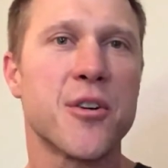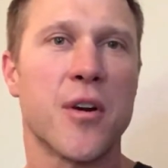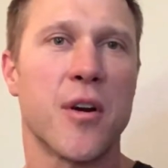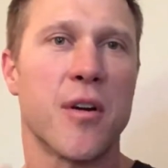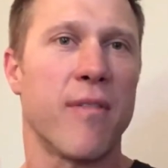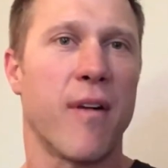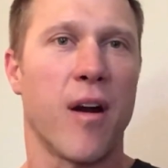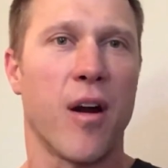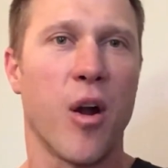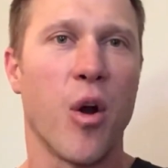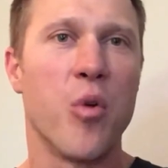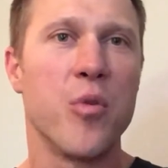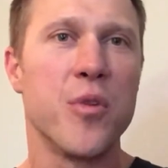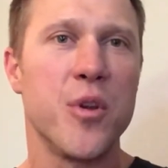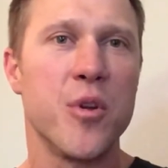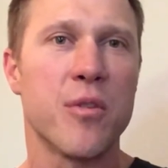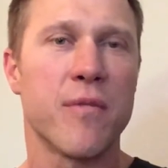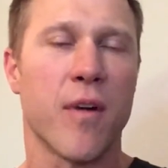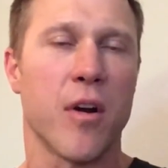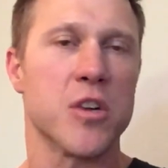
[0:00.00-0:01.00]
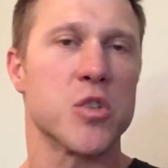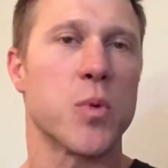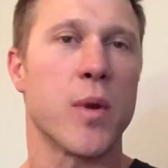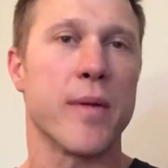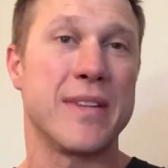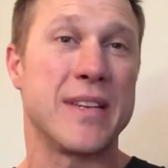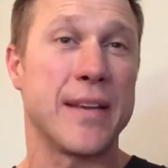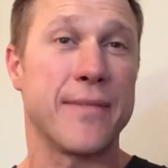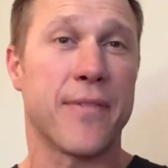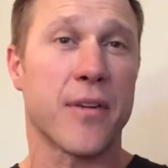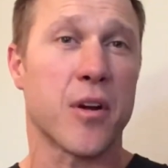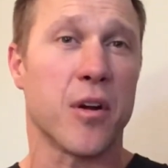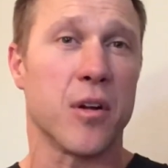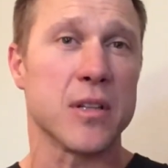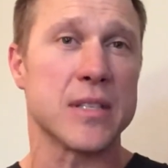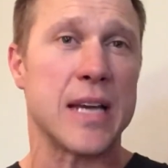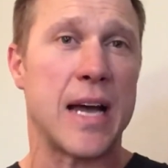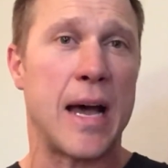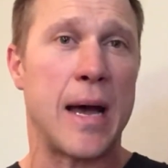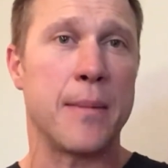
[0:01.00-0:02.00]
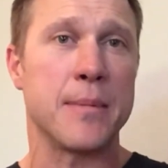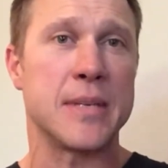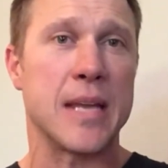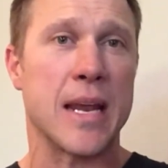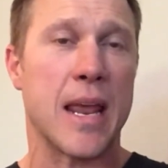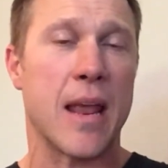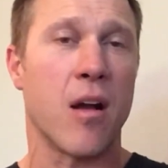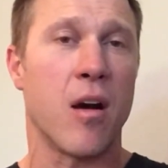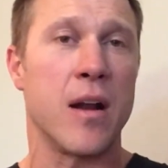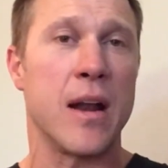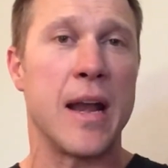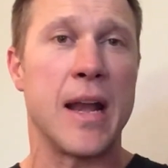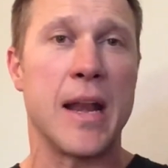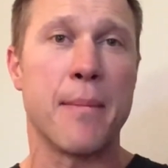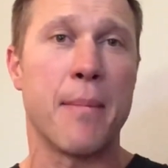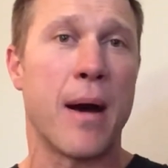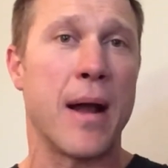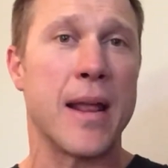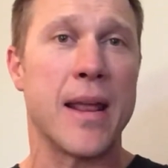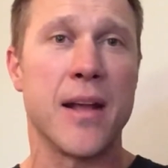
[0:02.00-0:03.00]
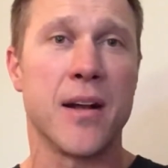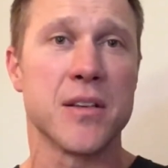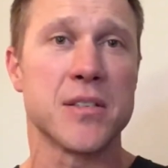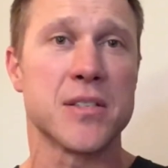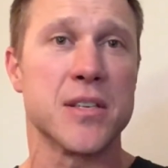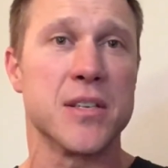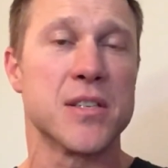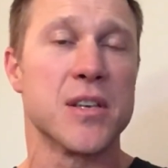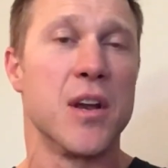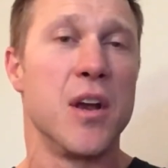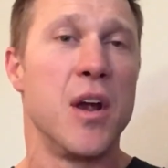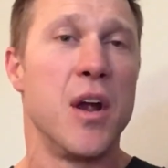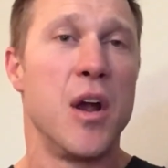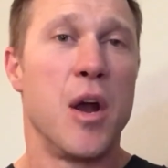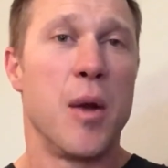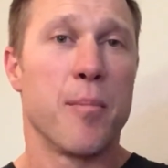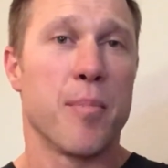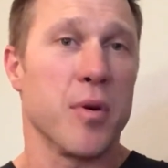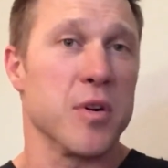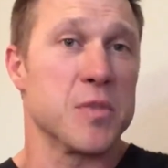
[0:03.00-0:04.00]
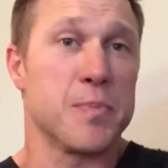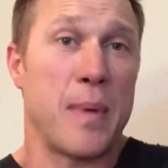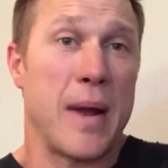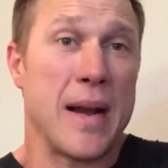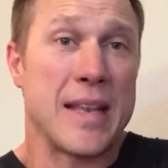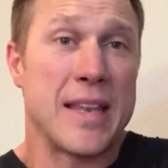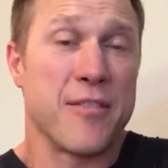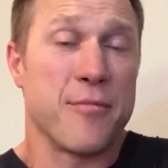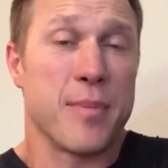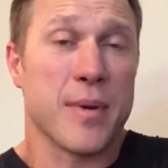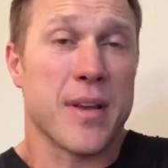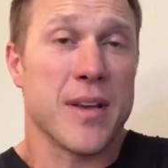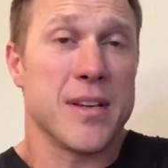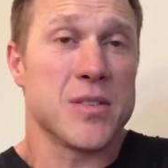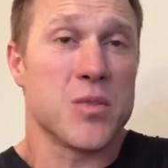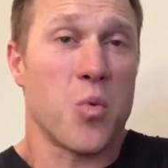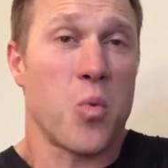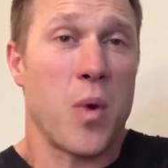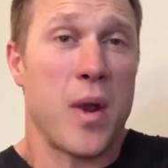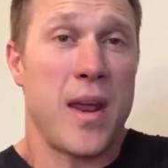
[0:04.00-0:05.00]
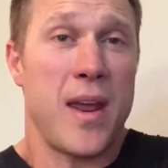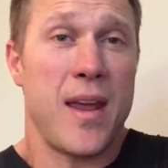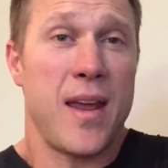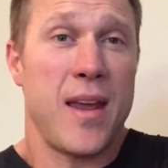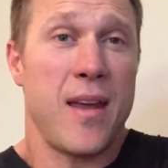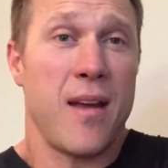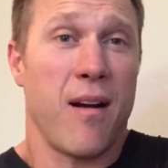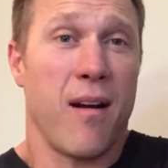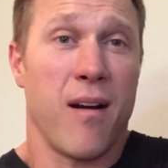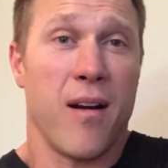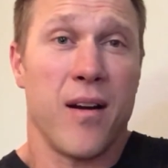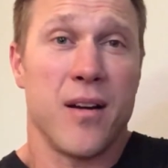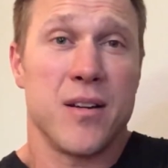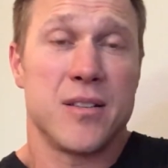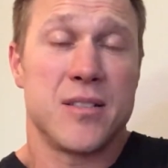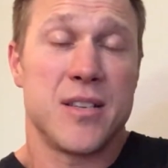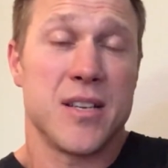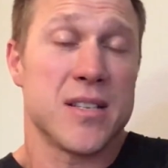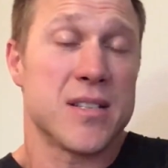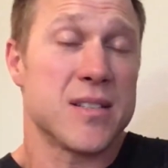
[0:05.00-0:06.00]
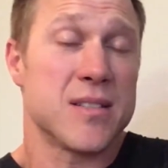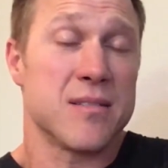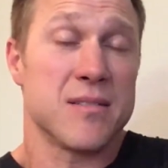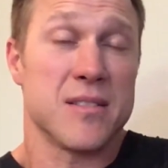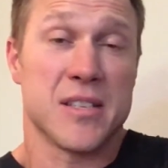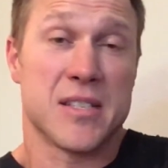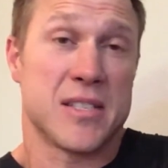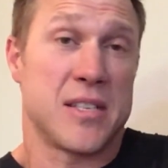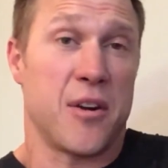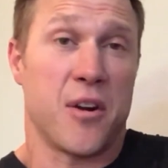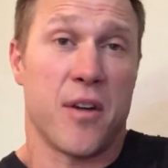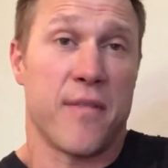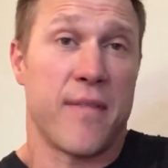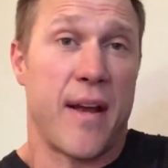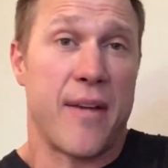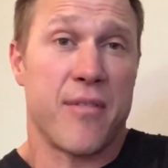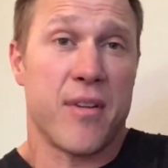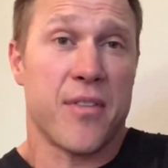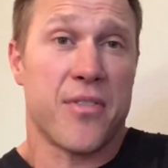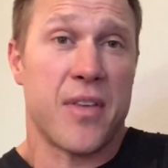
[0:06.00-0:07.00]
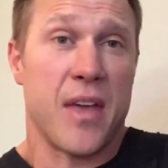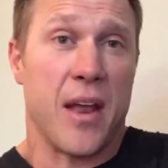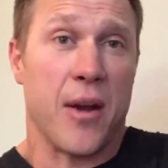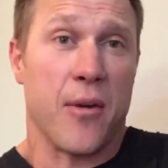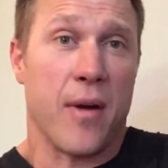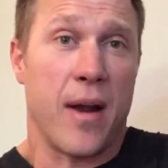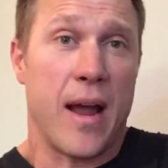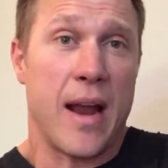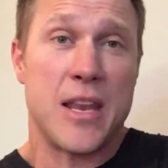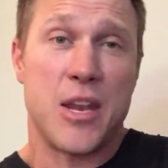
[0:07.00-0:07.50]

of our own universe. We have a difficult time taking on anybody else's perspective because we are just the center of everything, right?